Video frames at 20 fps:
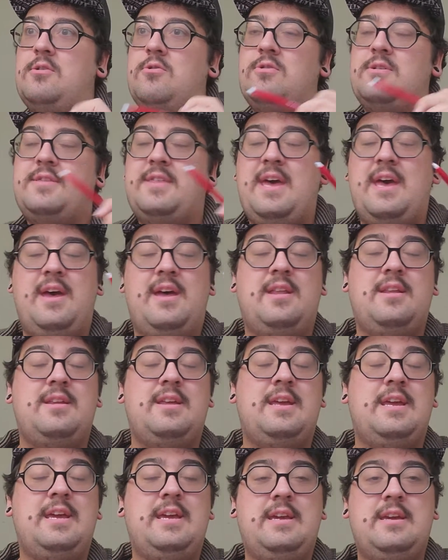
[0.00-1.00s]
or that
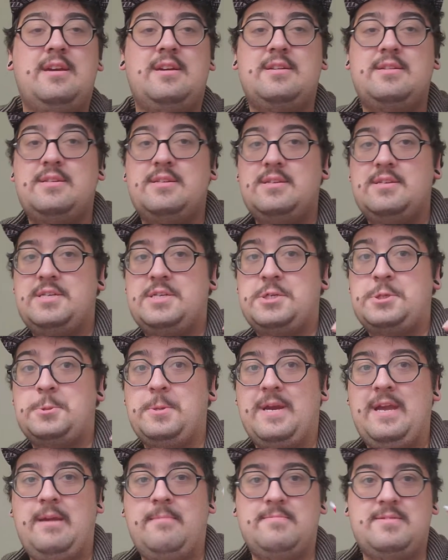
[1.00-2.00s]
he
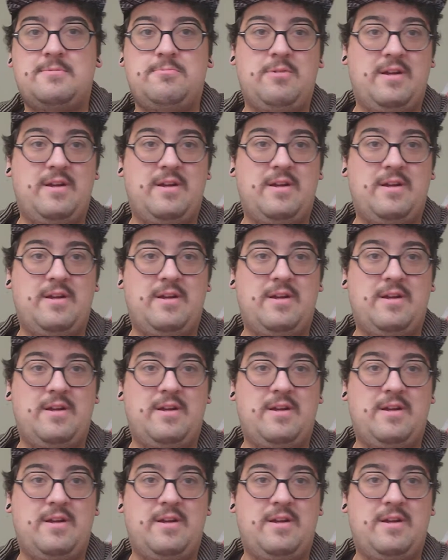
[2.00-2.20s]
screams